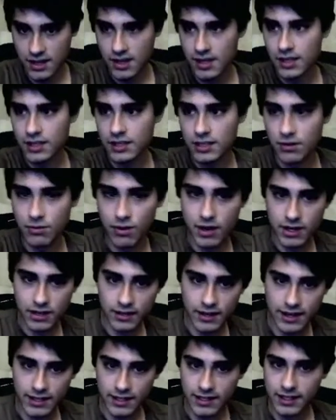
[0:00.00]
you want to
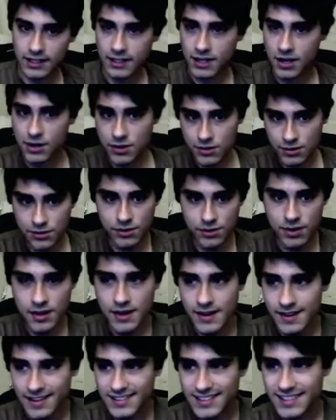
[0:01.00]
like go
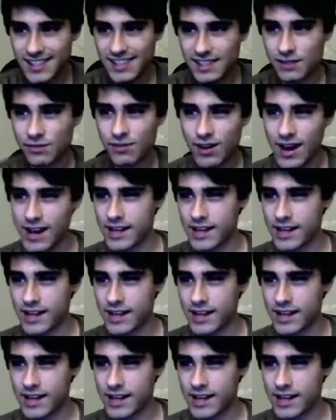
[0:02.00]
to the right